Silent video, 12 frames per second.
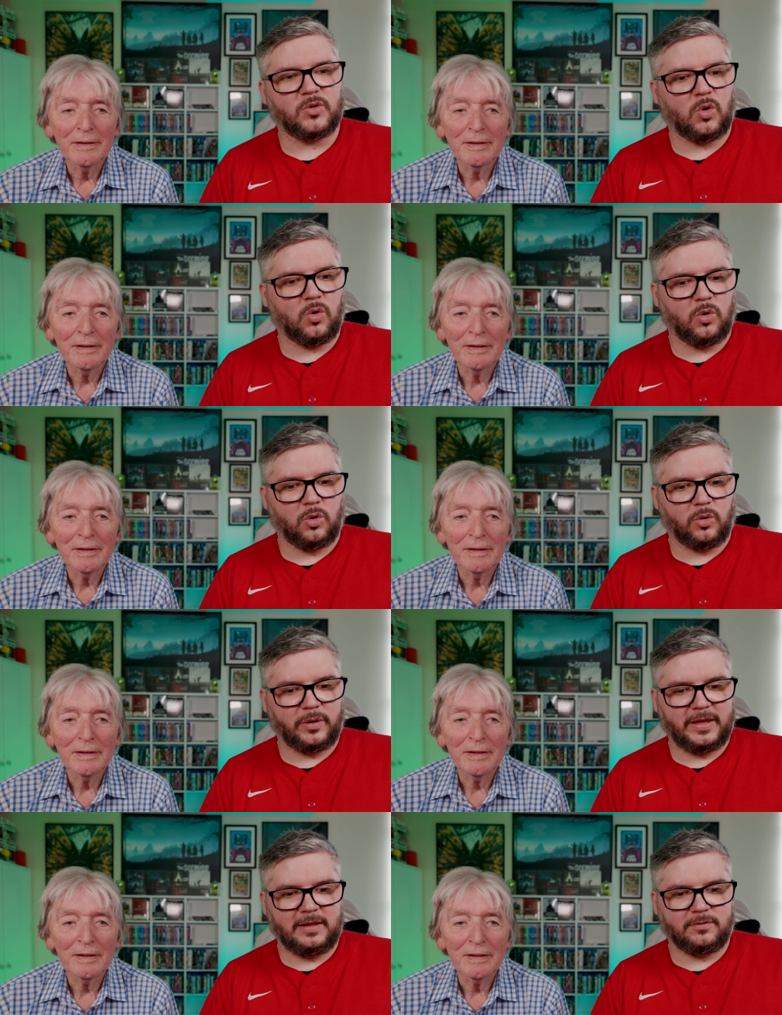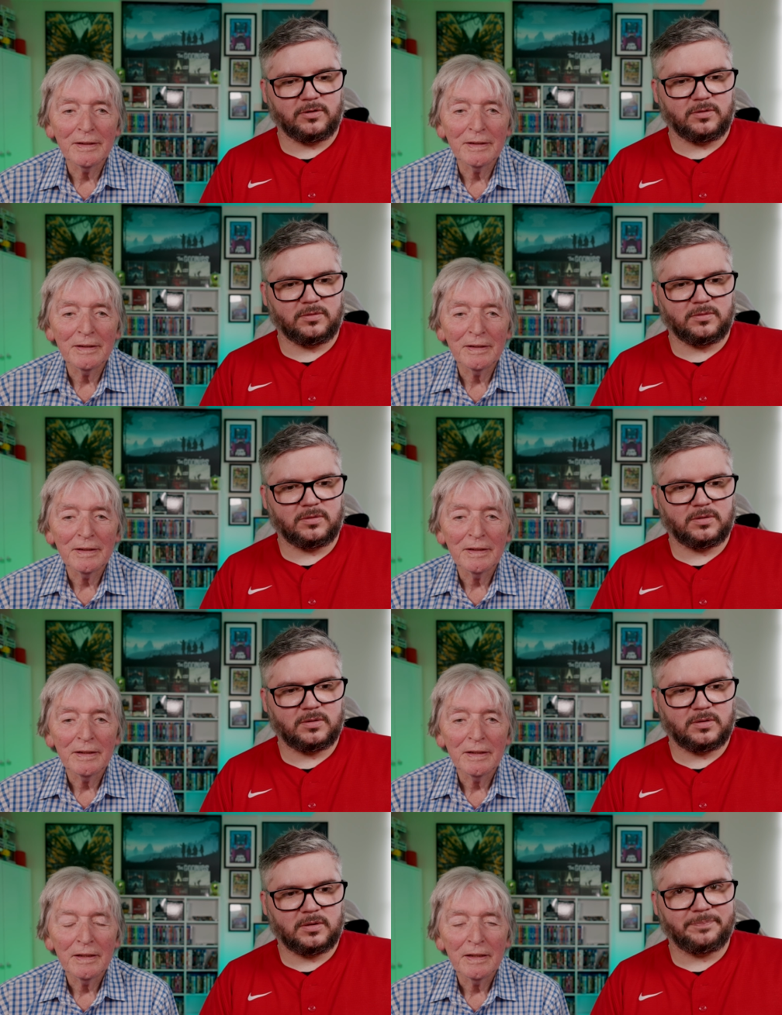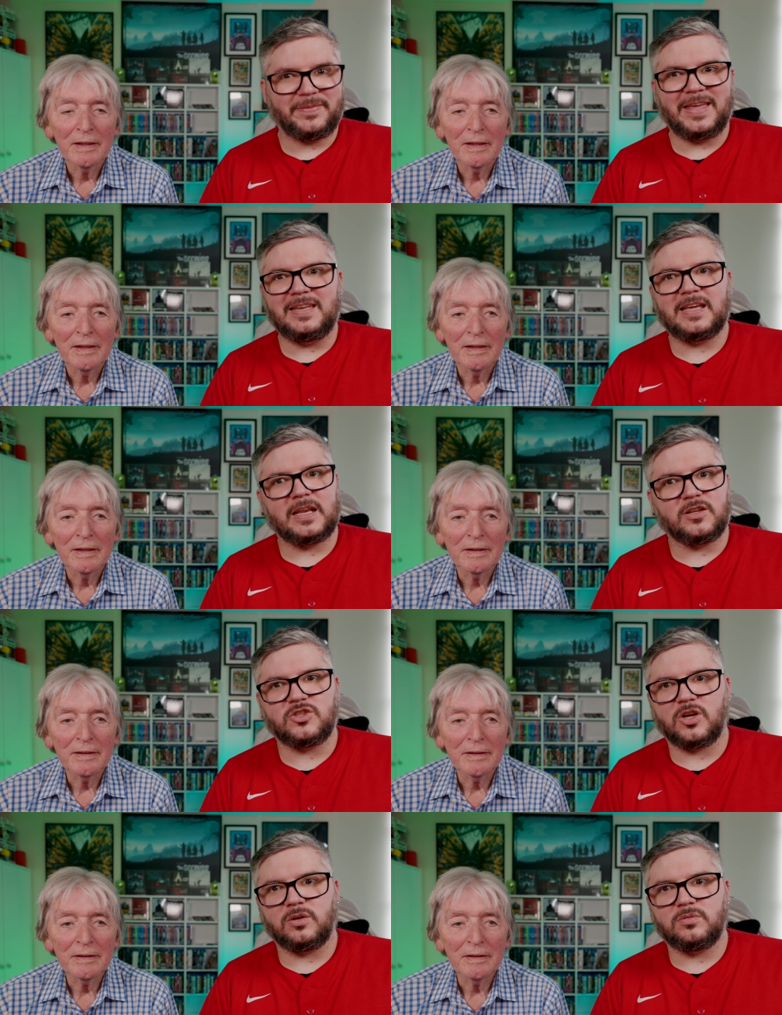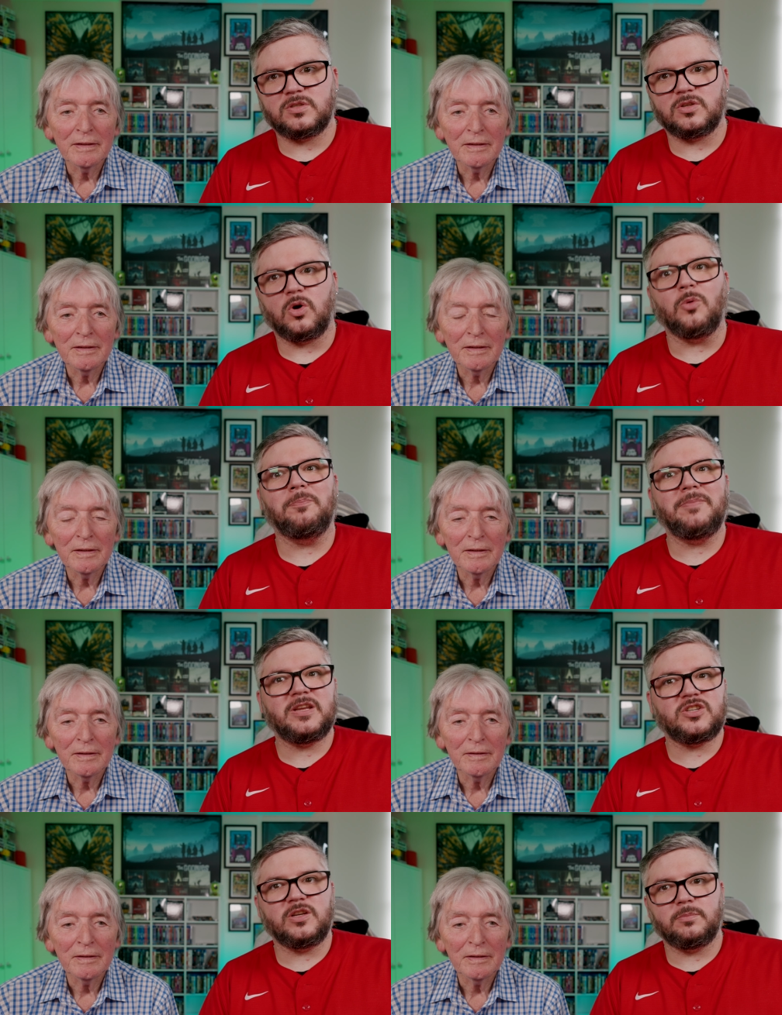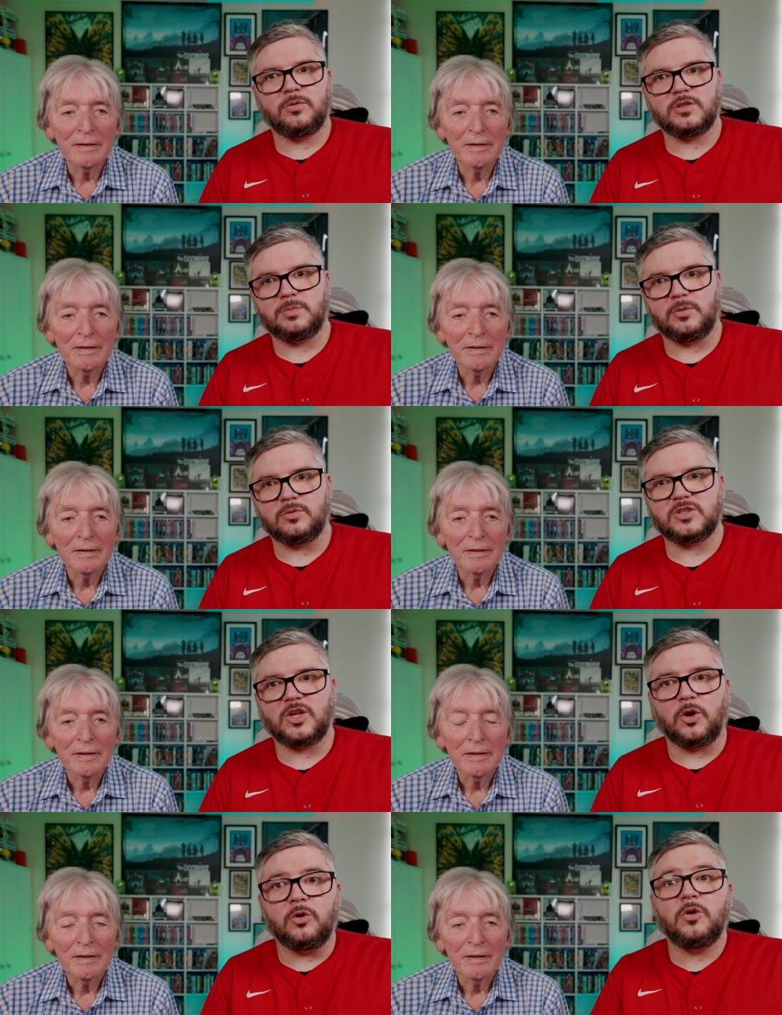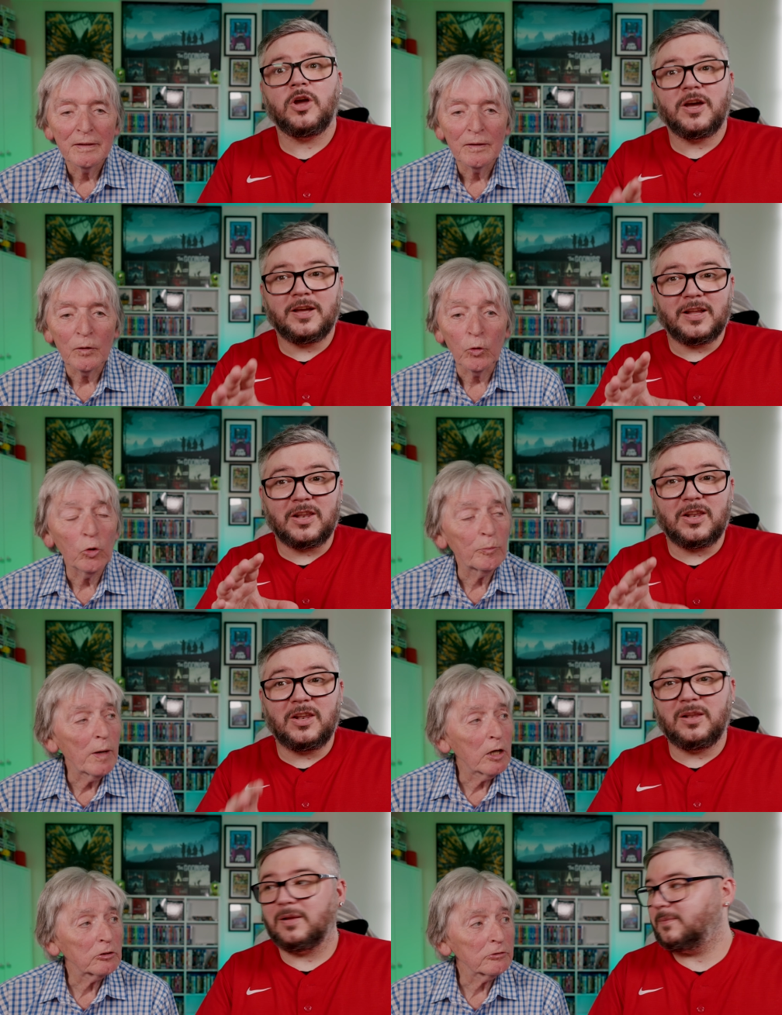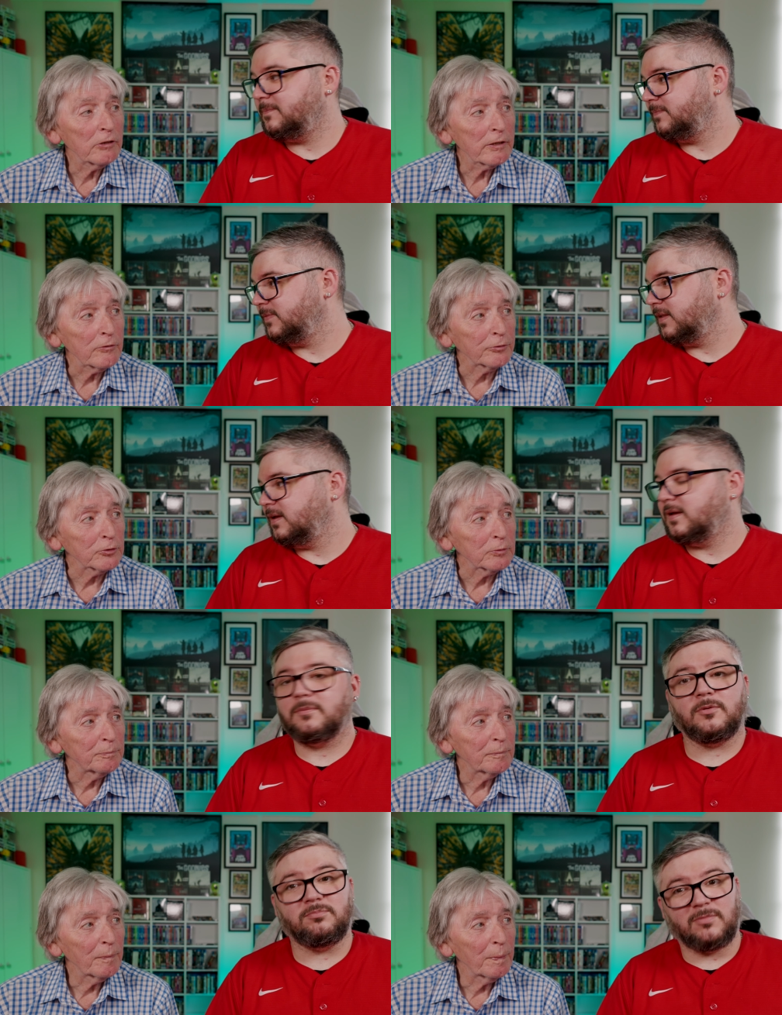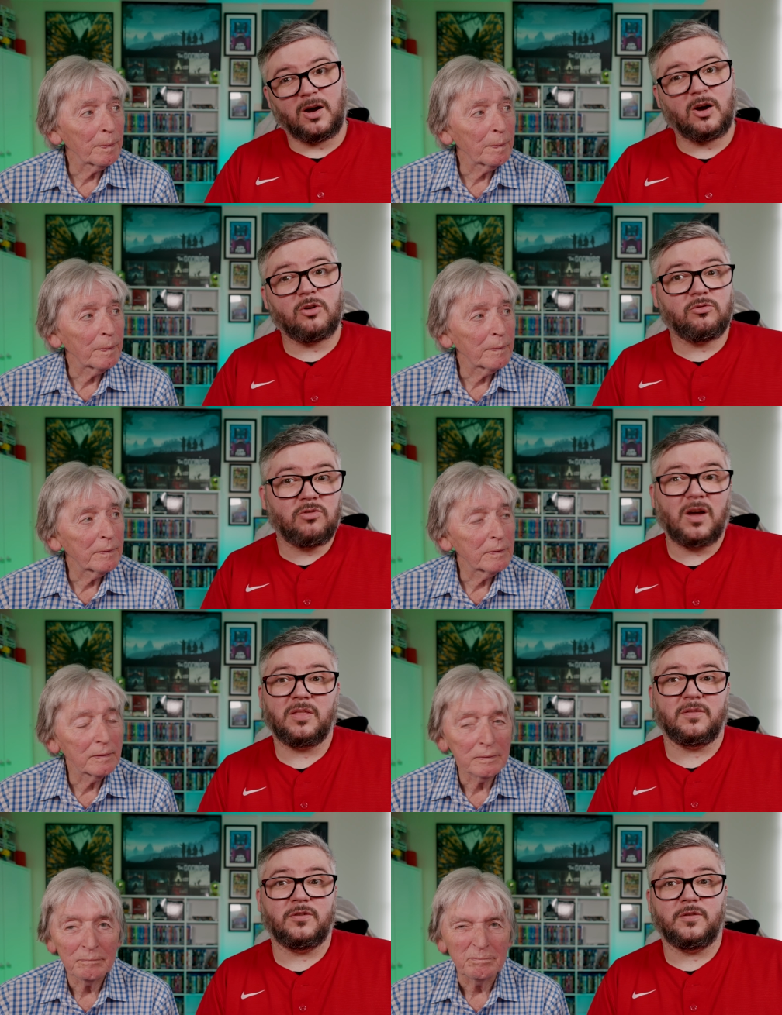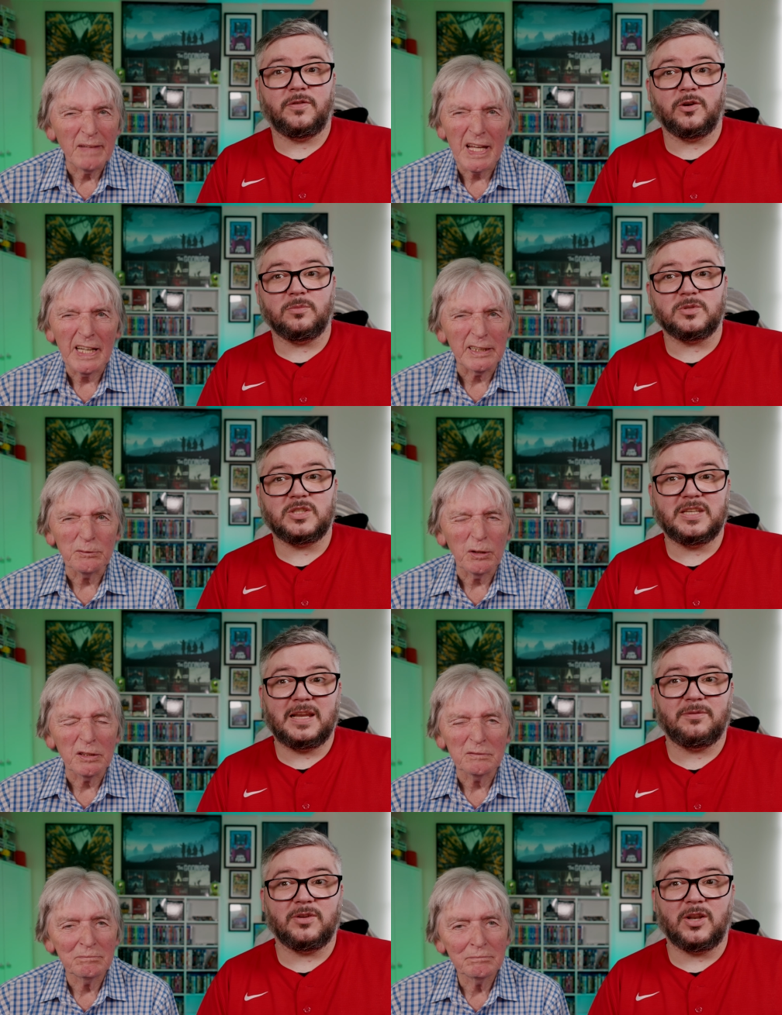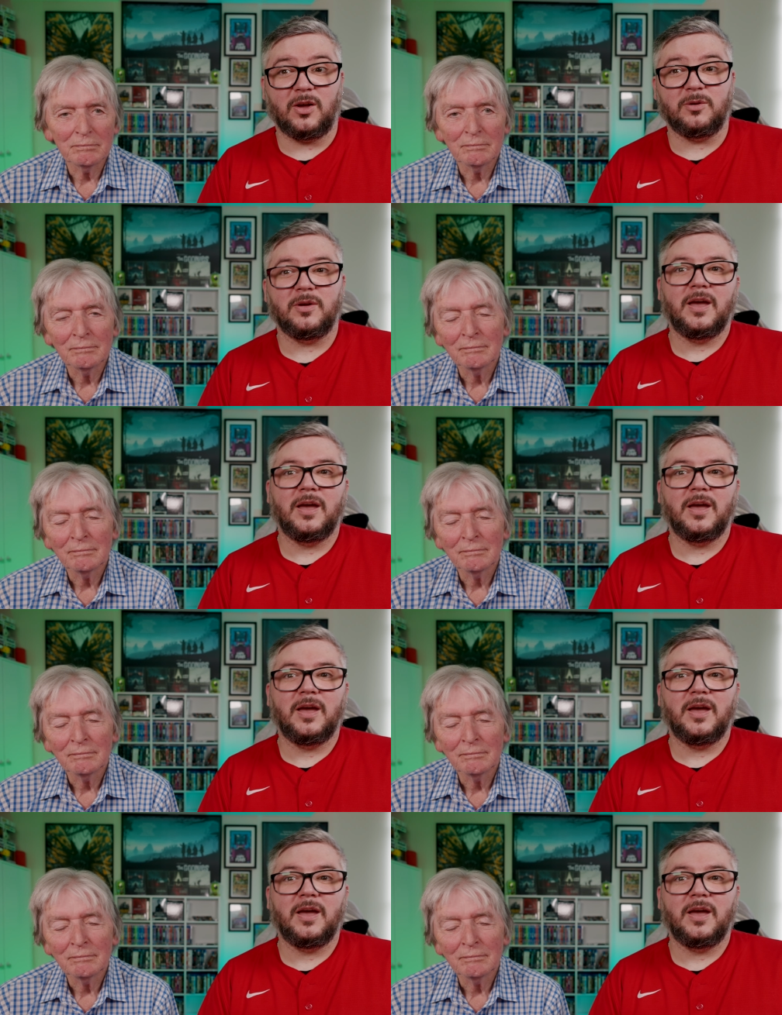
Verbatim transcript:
Speaker 1: or even Indiana Jones, or Mission Impossible. So, or Margaret Rutherford. Or Margaret Rutherford films, you never know.